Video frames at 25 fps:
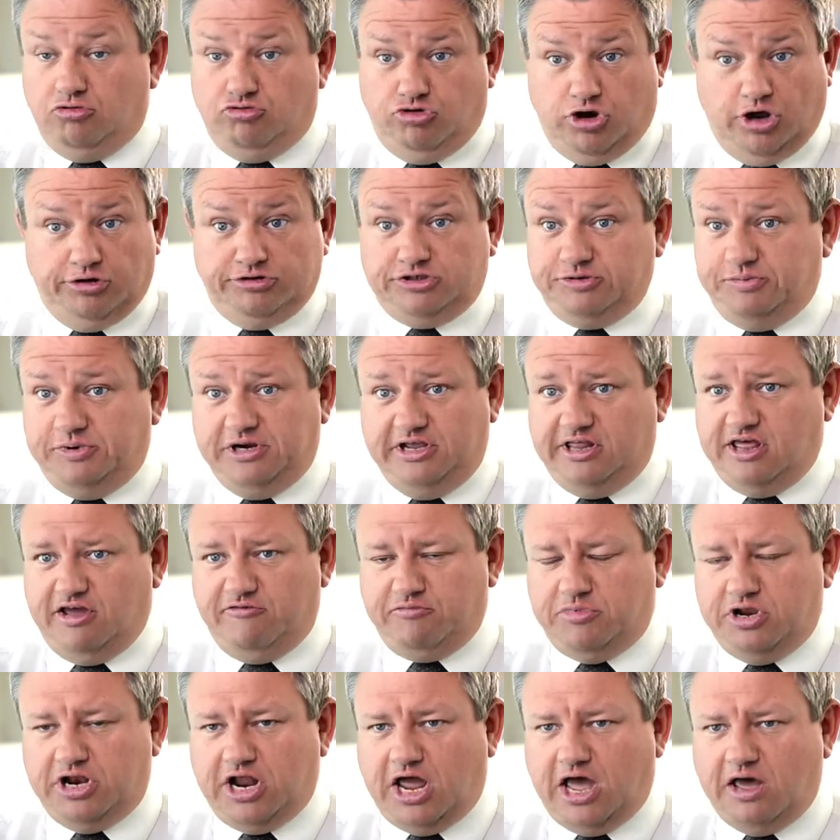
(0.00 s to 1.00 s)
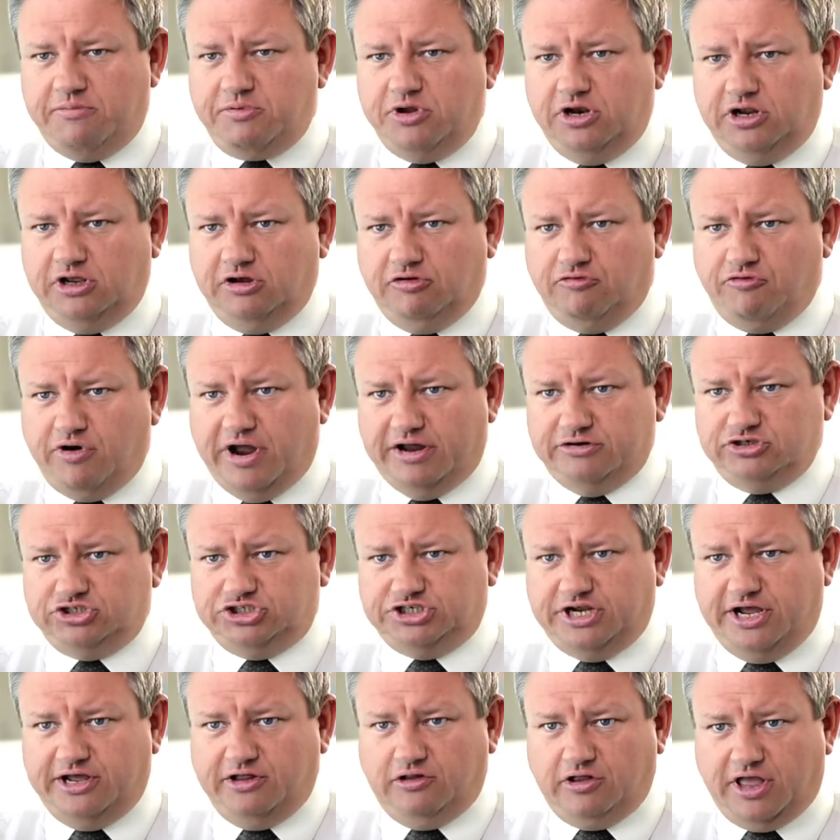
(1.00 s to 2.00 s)
Notably, they've been happening around
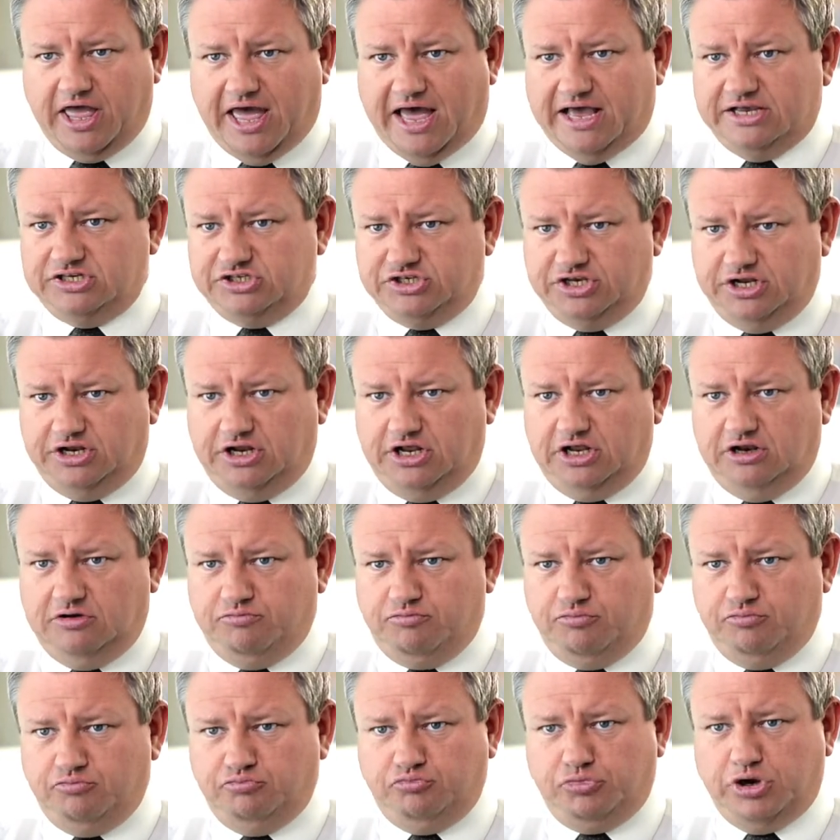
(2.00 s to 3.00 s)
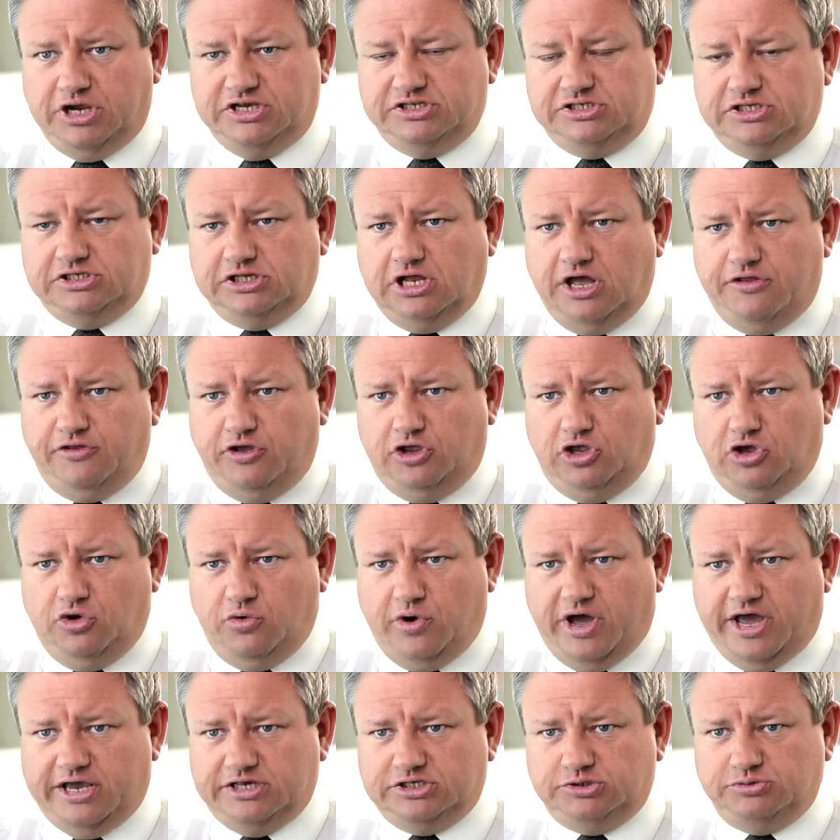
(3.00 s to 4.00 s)
shale gas in places like the
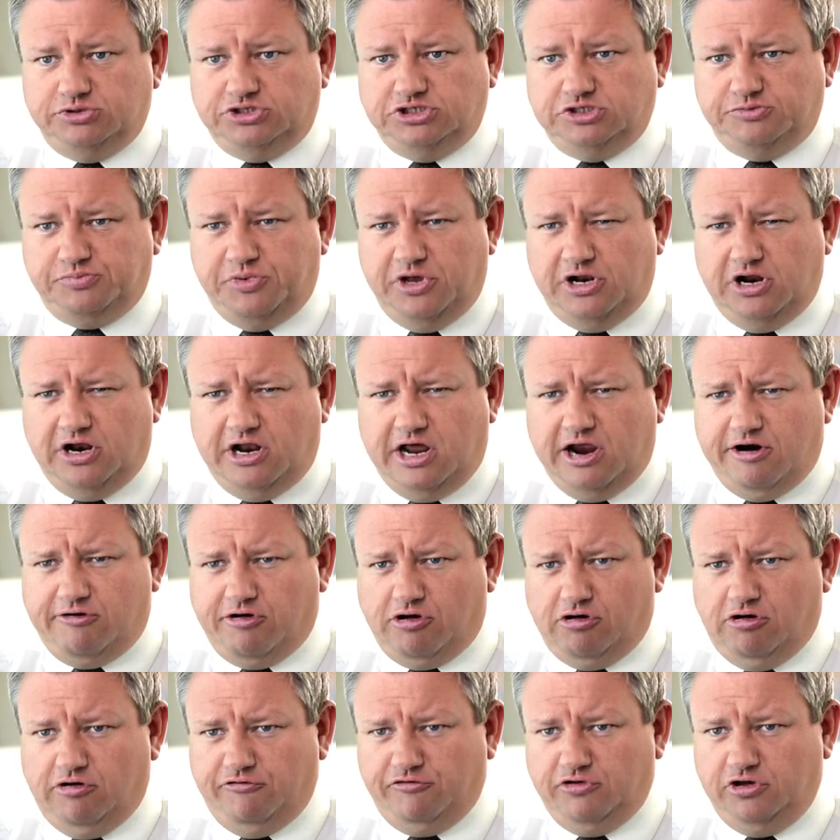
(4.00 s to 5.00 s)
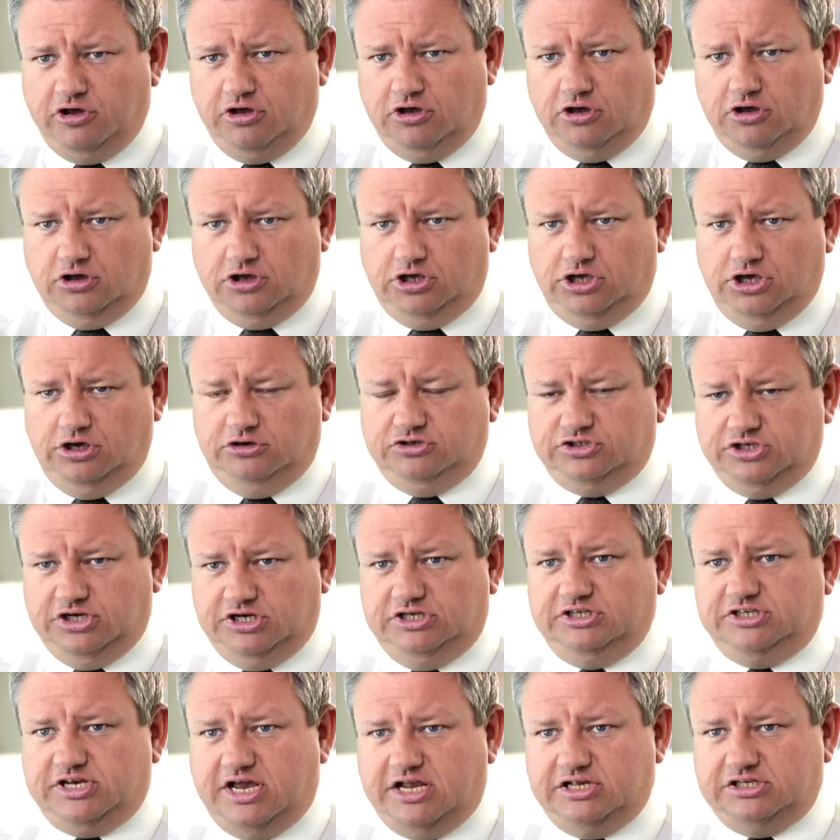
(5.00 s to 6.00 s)
US, which has been an area of huge and
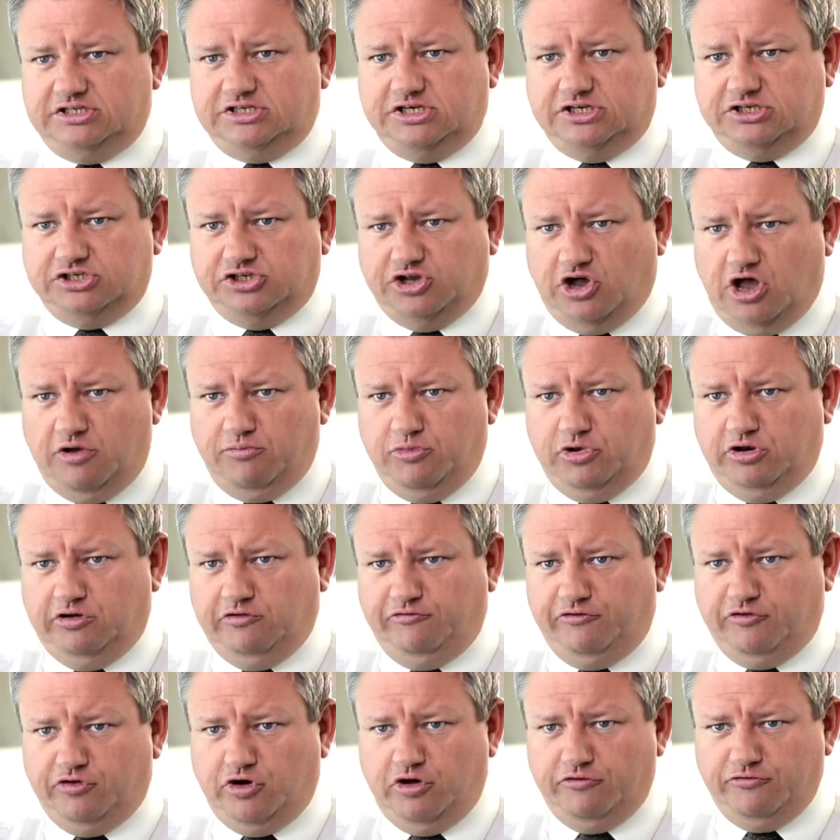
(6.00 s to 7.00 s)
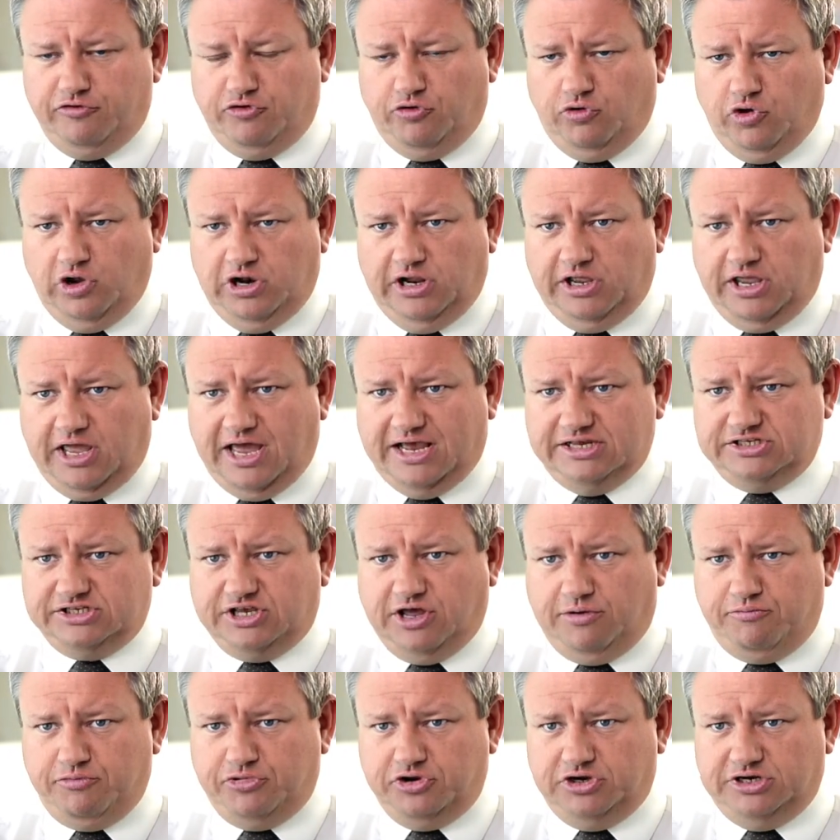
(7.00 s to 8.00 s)
intense excitement for oil and gas
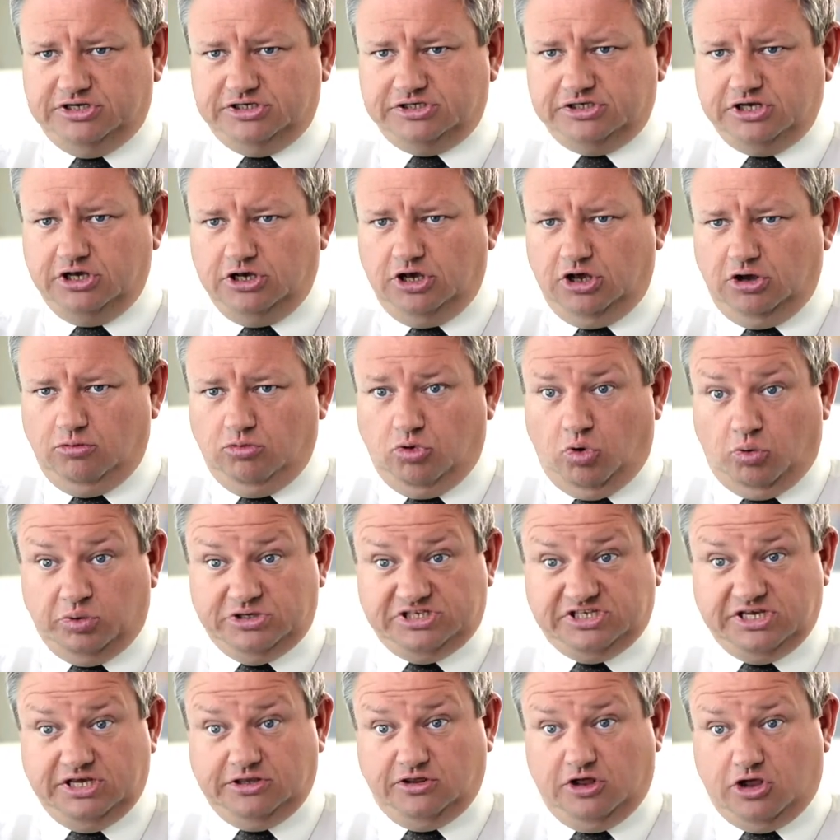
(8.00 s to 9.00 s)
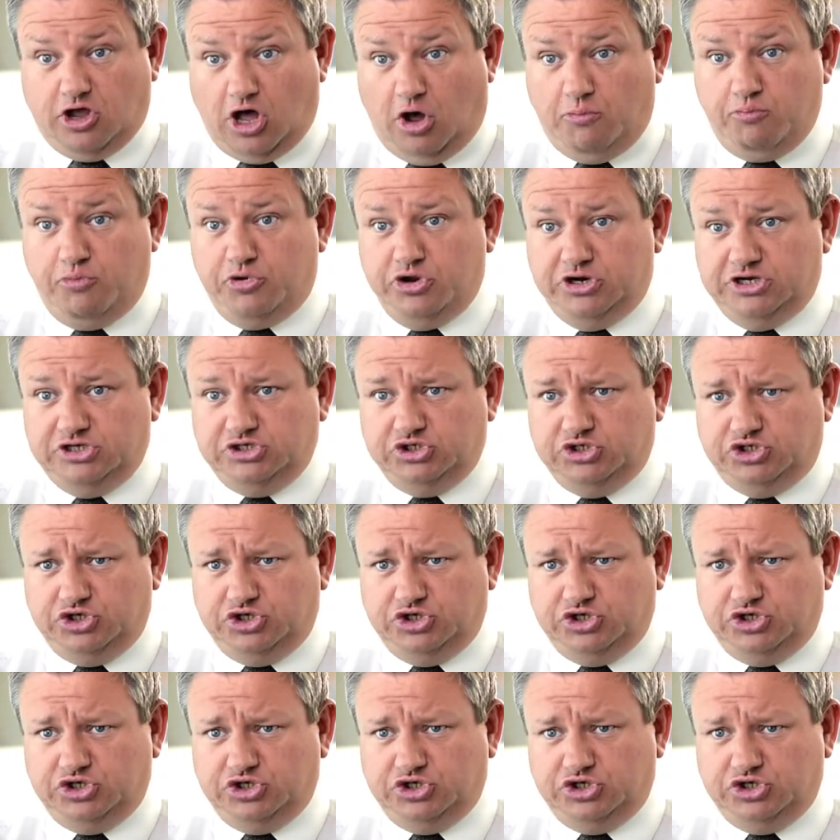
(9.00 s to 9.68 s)
companies. What we're seeing the companies